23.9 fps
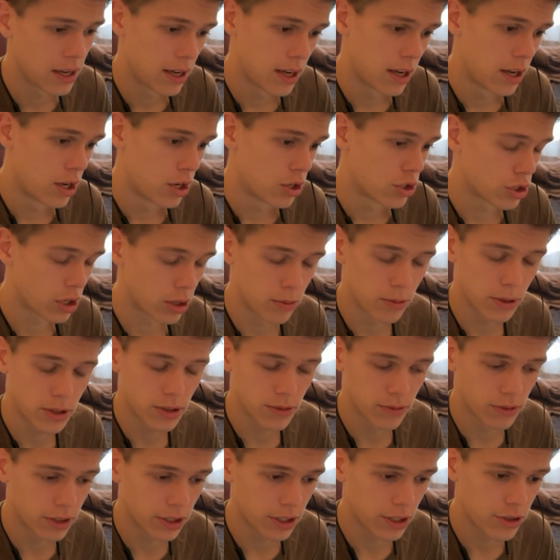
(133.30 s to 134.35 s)
So I wasn't
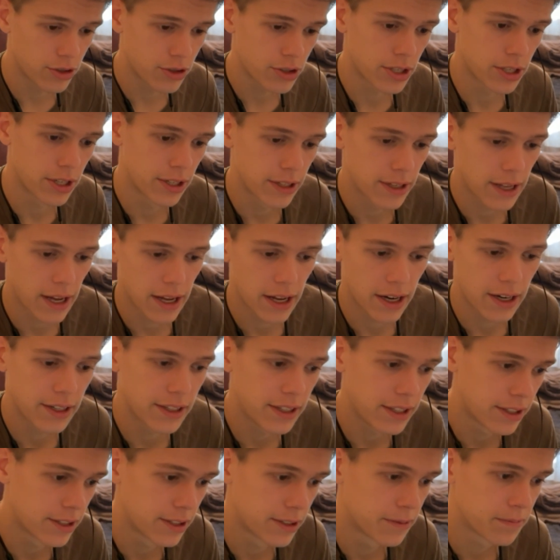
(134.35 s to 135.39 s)
really interested in that
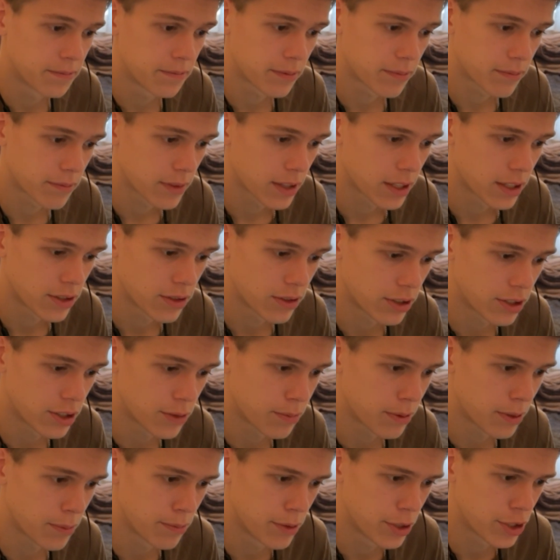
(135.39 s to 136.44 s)
idea, so I just
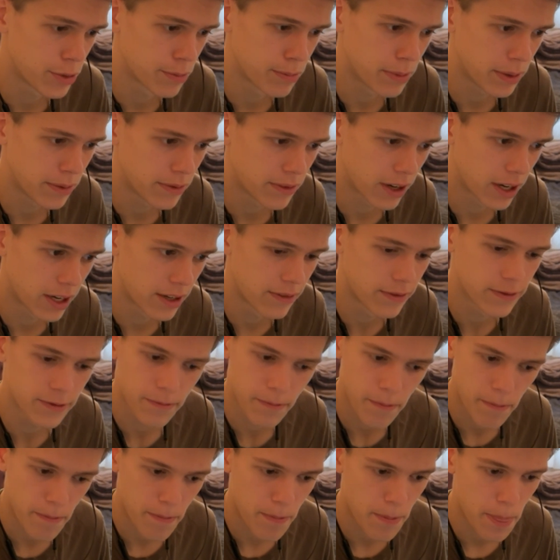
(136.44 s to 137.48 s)
played bishop b5,
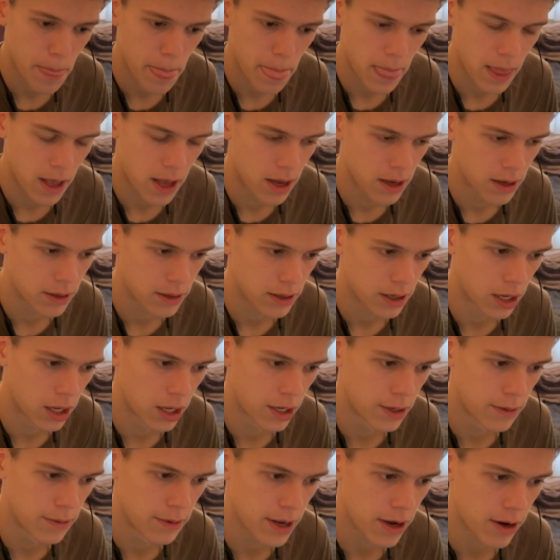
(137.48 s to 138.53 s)

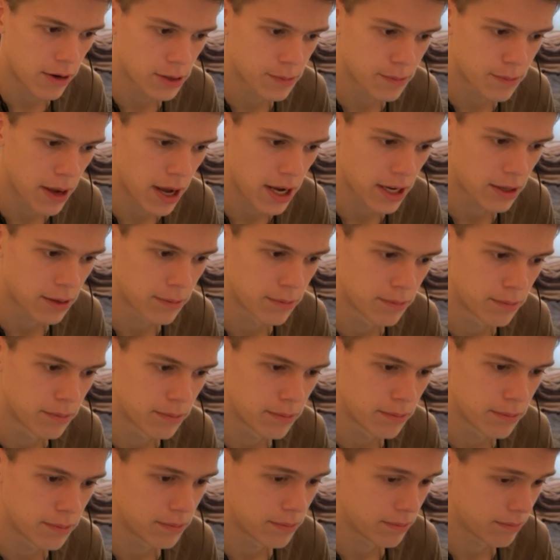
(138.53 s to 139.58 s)
and now it's back in
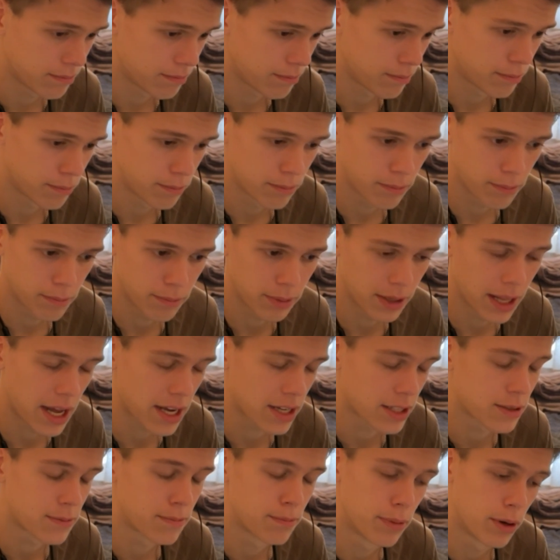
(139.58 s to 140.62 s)

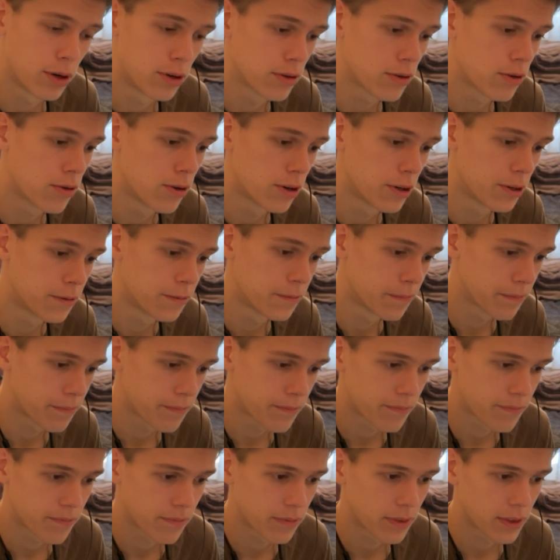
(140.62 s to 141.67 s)
black's ball court.
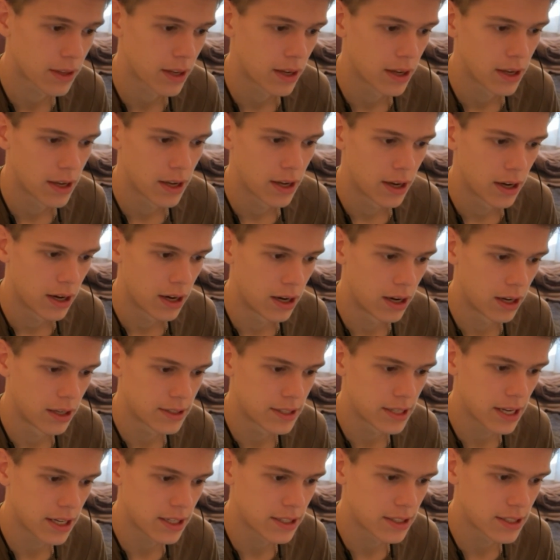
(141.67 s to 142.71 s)

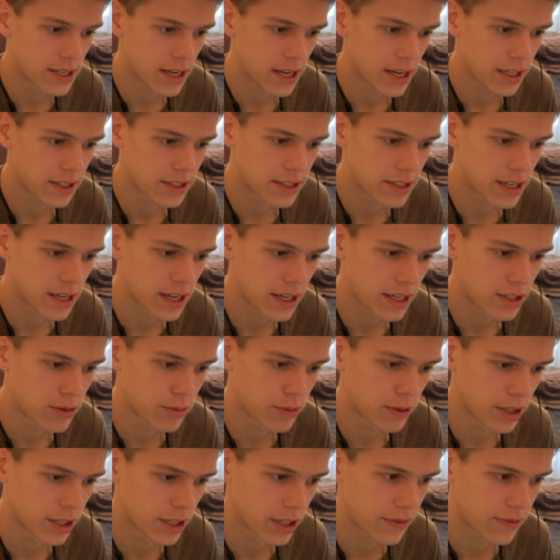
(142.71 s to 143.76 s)
Takes, we
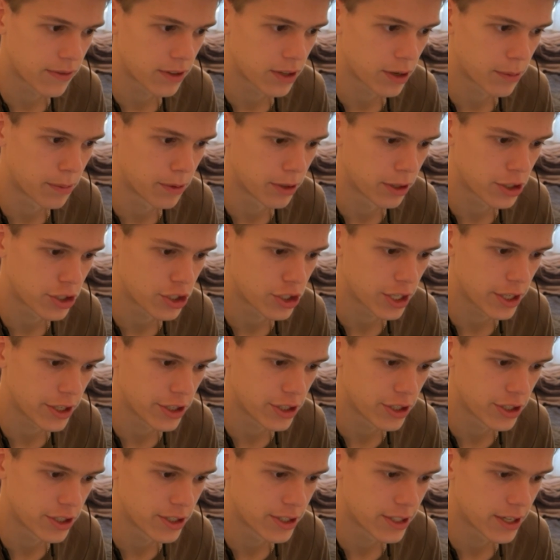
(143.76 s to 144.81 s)
get a couple
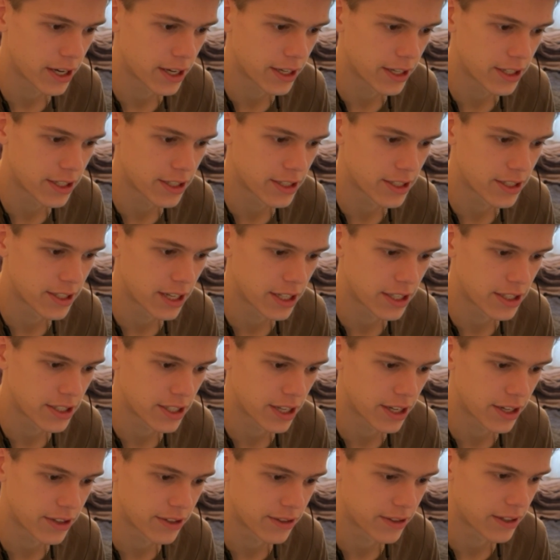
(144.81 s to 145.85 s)
exchanges, I get this nice
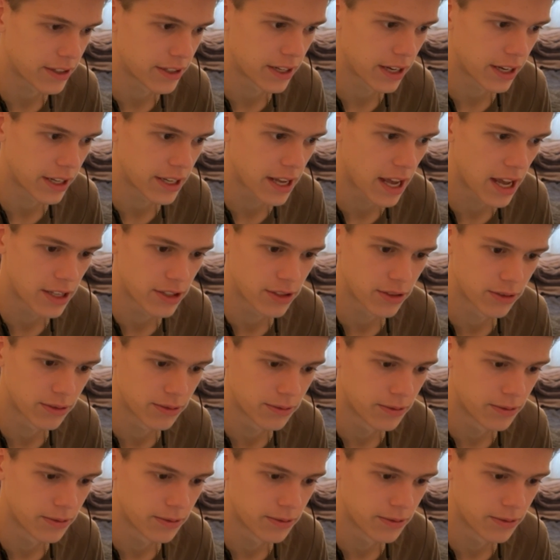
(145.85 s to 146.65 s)
center, and then I castle,